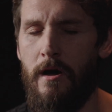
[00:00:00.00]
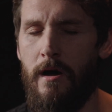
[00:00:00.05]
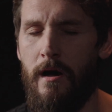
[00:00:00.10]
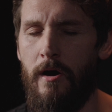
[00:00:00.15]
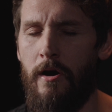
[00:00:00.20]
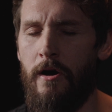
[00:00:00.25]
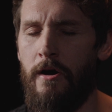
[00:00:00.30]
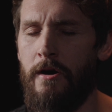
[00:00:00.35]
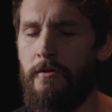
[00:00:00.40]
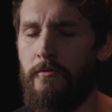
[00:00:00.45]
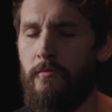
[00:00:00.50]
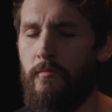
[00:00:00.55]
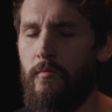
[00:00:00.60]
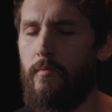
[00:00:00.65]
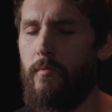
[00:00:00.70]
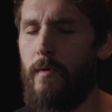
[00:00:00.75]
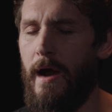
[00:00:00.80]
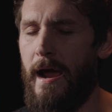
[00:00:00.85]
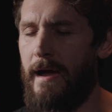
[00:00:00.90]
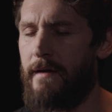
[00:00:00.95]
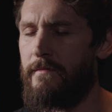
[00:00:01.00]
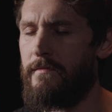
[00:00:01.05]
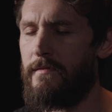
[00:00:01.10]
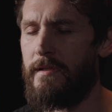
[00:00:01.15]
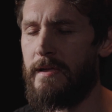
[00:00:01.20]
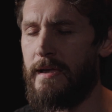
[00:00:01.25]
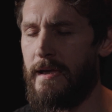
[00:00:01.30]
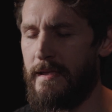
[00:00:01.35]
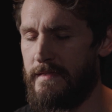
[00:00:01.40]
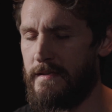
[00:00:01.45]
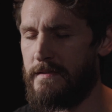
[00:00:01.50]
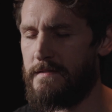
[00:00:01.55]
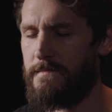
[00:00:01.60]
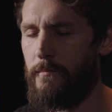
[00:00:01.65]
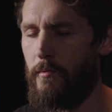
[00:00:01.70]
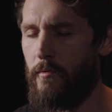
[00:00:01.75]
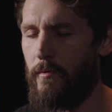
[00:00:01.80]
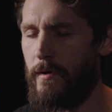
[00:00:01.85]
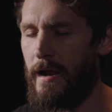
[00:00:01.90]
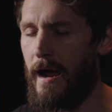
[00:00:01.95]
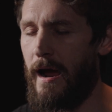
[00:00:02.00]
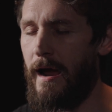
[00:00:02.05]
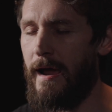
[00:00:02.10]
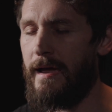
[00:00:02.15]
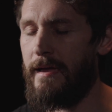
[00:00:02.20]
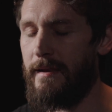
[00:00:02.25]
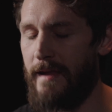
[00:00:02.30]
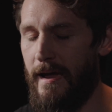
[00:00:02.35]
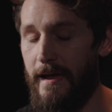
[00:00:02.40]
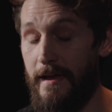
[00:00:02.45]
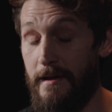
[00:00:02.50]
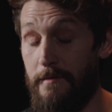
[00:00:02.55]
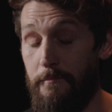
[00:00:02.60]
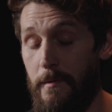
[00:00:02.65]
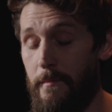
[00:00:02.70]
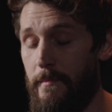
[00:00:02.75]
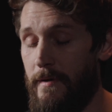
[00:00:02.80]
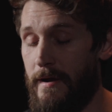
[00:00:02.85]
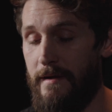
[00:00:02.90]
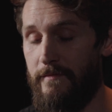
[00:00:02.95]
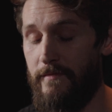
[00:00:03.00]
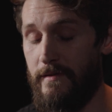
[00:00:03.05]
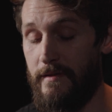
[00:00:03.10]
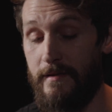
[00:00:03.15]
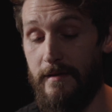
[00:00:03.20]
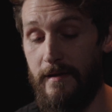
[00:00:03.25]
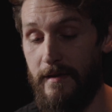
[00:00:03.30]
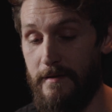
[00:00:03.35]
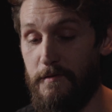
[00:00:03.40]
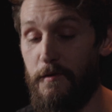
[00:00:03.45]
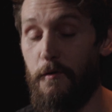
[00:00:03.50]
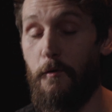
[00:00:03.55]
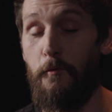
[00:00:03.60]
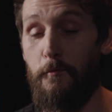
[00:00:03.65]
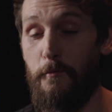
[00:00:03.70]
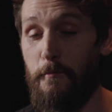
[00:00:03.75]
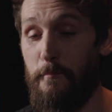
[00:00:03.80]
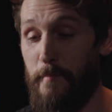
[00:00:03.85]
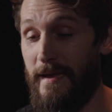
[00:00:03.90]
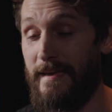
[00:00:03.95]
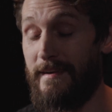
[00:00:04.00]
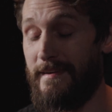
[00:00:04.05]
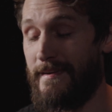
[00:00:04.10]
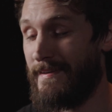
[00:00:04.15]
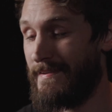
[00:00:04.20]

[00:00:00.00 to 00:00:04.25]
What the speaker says: unraveling at this point. I remember having like a total panic